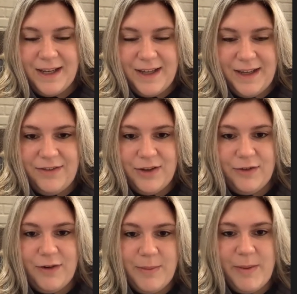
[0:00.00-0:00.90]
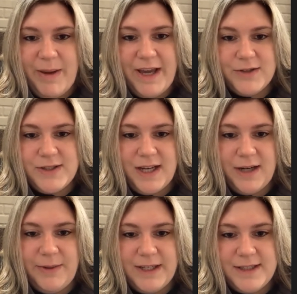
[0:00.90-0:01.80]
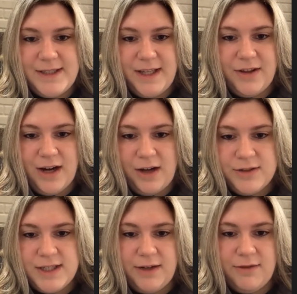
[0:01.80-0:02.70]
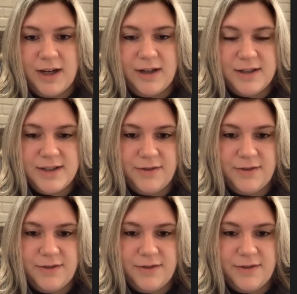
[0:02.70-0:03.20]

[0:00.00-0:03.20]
if they're from the Mayo side, we can see their outside records.